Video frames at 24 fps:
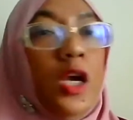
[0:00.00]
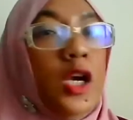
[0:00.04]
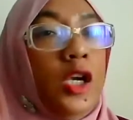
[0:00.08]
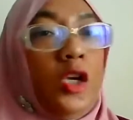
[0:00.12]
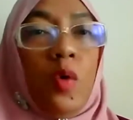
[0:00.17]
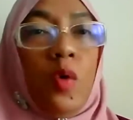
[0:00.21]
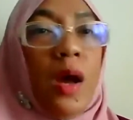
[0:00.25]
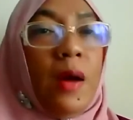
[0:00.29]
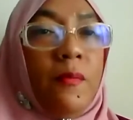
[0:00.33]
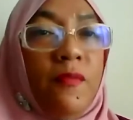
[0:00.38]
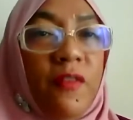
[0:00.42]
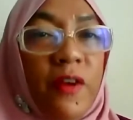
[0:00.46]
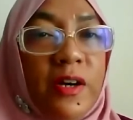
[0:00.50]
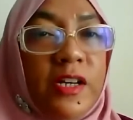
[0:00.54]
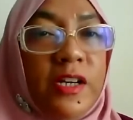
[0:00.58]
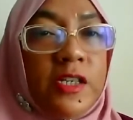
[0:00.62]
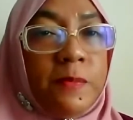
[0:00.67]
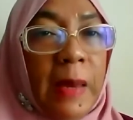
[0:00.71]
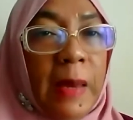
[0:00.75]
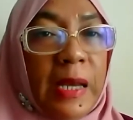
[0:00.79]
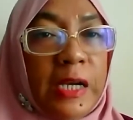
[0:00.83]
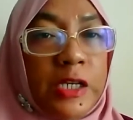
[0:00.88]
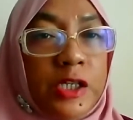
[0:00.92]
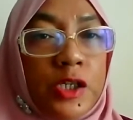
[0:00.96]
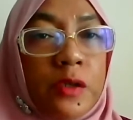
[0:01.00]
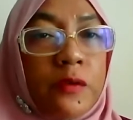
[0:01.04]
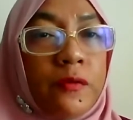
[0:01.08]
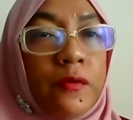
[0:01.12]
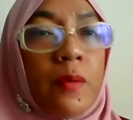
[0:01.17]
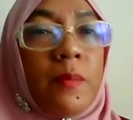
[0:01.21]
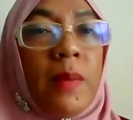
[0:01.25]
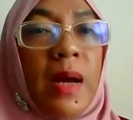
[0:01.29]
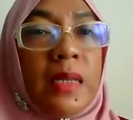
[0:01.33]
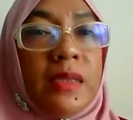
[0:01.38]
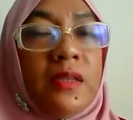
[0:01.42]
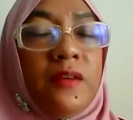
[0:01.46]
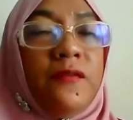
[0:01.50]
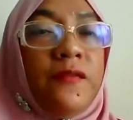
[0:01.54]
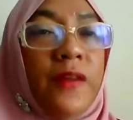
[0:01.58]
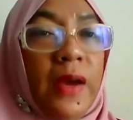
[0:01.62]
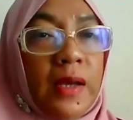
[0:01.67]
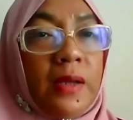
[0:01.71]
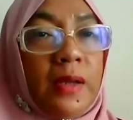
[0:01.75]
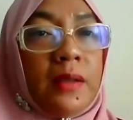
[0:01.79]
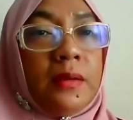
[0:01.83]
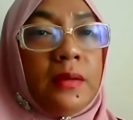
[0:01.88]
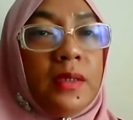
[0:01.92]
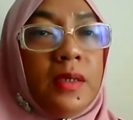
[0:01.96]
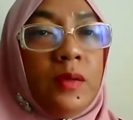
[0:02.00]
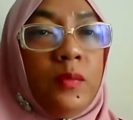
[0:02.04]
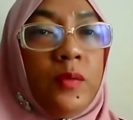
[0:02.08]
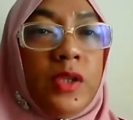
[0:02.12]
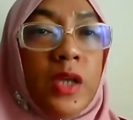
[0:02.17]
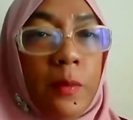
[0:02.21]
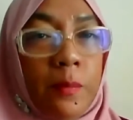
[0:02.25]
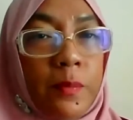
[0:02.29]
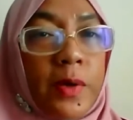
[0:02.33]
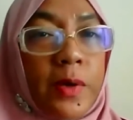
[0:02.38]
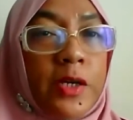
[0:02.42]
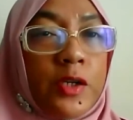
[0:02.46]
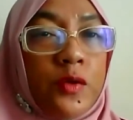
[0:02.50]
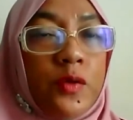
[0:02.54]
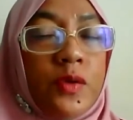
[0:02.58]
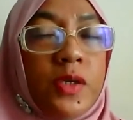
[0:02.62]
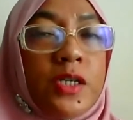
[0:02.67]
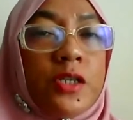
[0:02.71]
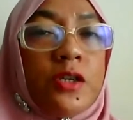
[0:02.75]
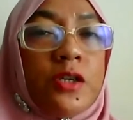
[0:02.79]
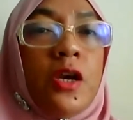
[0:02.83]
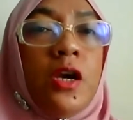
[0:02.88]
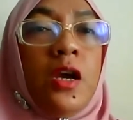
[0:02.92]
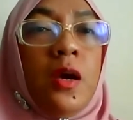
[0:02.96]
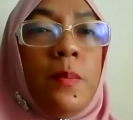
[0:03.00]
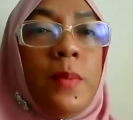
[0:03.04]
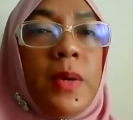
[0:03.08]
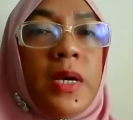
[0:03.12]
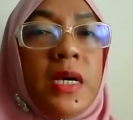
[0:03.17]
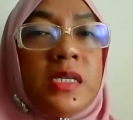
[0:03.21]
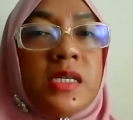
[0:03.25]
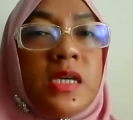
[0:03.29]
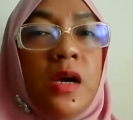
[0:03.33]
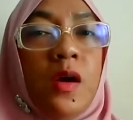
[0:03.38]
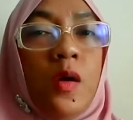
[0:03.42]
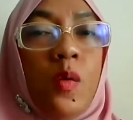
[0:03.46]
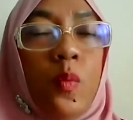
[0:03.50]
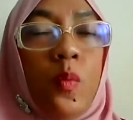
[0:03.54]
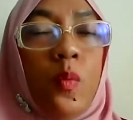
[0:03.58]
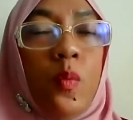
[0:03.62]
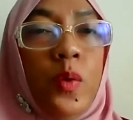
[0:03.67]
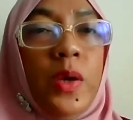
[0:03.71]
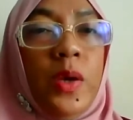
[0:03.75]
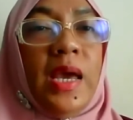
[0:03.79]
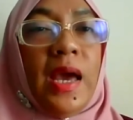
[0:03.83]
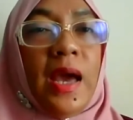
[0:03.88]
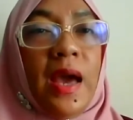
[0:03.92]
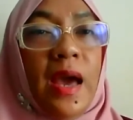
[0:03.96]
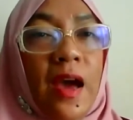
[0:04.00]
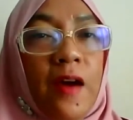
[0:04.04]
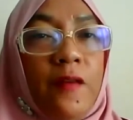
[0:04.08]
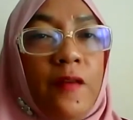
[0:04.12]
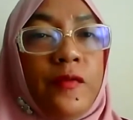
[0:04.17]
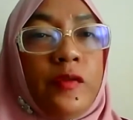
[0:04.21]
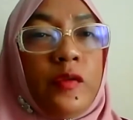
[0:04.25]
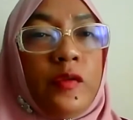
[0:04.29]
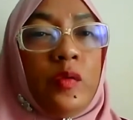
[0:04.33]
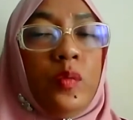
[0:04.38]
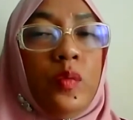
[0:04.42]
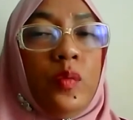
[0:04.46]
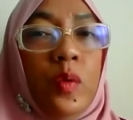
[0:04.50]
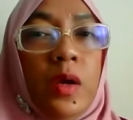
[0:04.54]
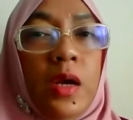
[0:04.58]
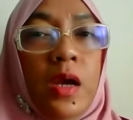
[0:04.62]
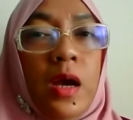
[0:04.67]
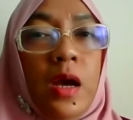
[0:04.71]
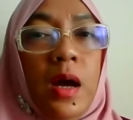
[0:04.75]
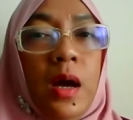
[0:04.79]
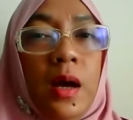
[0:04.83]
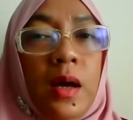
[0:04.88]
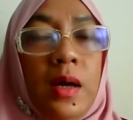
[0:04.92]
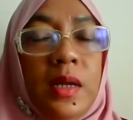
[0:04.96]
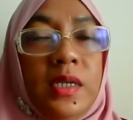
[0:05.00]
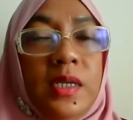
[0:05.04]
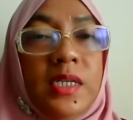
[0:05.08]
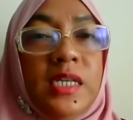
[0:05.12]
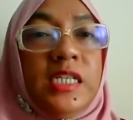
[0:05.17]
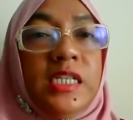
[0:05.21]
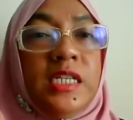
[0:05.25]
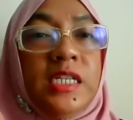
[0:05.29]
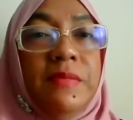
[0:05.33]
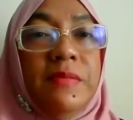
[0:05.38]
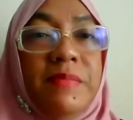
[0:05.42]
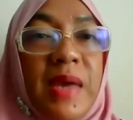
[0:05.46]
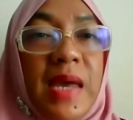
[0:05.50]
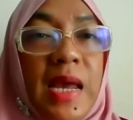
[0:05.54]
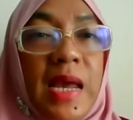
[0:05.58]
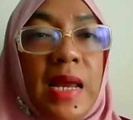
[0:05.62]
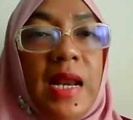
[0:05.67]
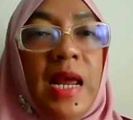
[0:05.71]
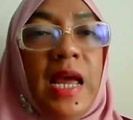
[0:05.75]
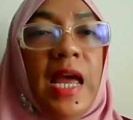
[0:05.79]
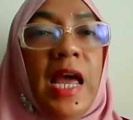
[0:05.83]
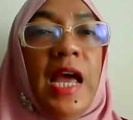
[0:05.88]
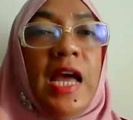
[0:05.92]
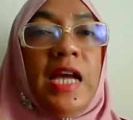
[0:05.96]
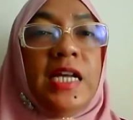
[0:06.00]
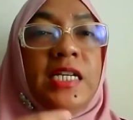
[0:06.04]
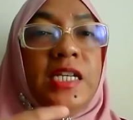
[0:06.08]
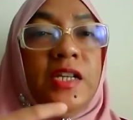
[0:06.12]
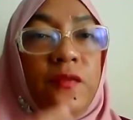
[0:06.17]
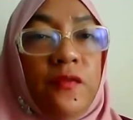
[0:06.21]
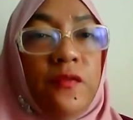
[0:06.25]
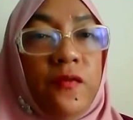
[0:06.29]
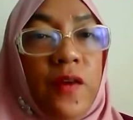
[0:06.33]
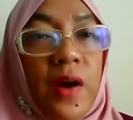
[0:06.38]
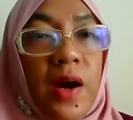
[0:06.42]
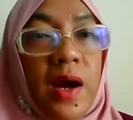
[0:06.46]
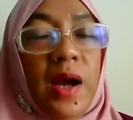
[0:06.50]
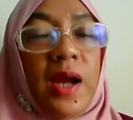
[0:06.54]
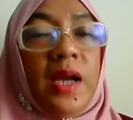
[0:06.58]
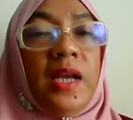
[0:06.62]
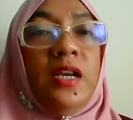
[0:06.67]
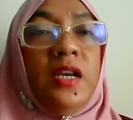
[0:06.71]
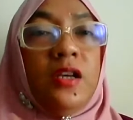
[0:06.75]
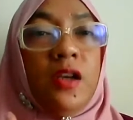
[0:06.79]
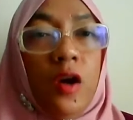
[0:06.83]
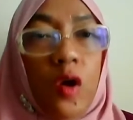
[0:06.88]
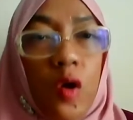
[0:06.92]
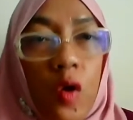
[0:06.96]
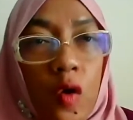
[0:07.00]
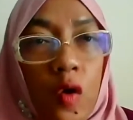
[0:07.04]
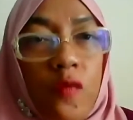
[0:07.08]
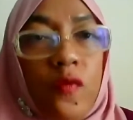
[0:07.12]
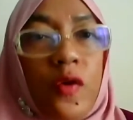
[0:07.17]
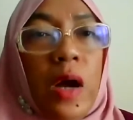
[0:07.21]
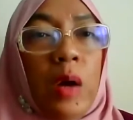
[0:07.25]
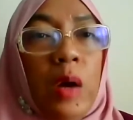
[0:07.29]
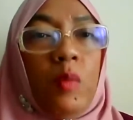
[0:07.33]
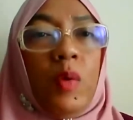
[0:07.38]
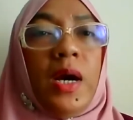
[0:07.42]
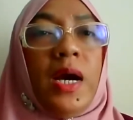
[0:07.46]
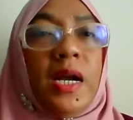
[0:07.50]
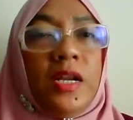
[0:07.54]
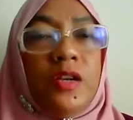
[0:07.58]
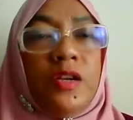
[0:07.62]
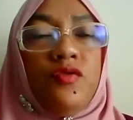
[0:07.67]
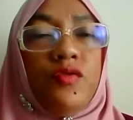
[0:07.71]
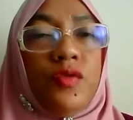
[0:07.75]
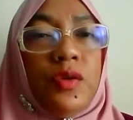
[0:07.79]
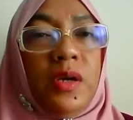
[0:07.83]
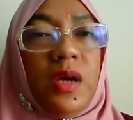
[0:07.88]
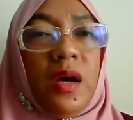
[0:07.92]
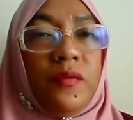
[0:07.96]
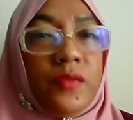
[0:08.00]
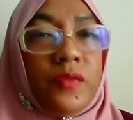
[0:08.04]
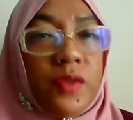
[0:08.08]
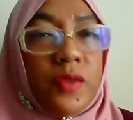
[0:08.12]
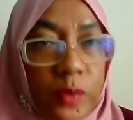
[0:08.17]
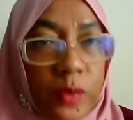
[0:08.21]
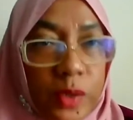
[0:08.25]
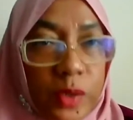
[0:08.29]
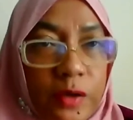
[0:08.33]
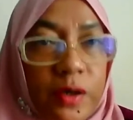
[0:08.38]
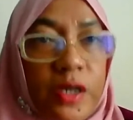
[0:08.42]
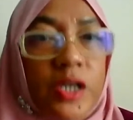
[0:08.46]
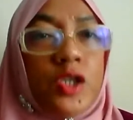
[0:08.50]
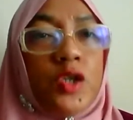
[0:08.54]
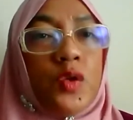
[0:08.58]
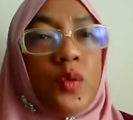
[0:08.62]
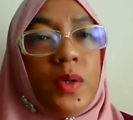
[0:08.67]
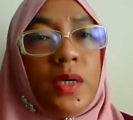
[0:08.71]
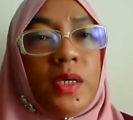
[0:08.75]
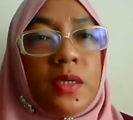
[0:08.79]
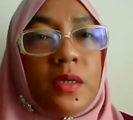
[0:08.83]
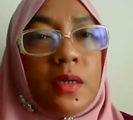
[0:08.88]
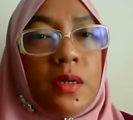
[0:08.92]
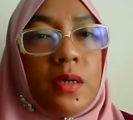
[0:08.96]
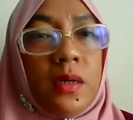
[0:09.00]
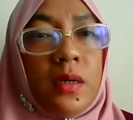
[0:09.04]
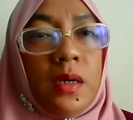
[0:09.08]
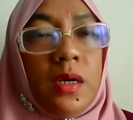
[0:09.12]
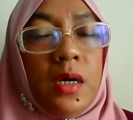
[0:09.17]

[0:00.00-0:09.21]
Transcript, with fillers: You are very special from other faculty without prejudice because we have to uh, determine and define the law for our country after we graduate.